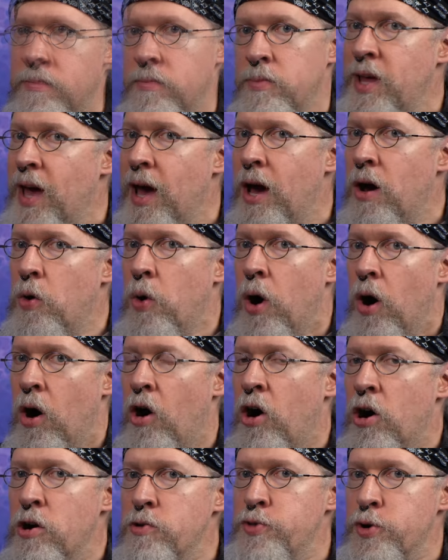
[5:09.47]
Now,
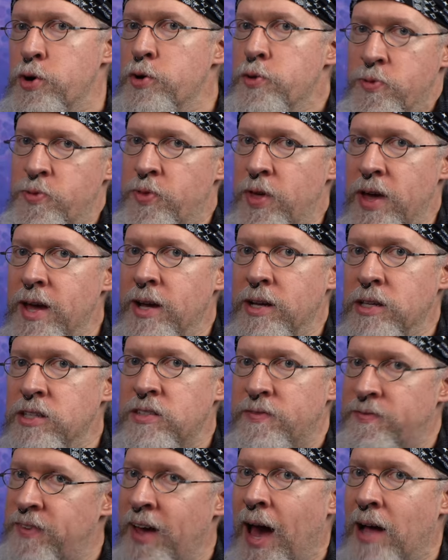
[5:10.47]
are there
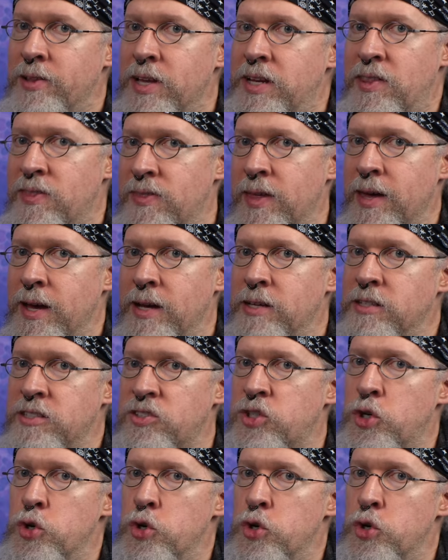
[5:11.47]
things, valid things,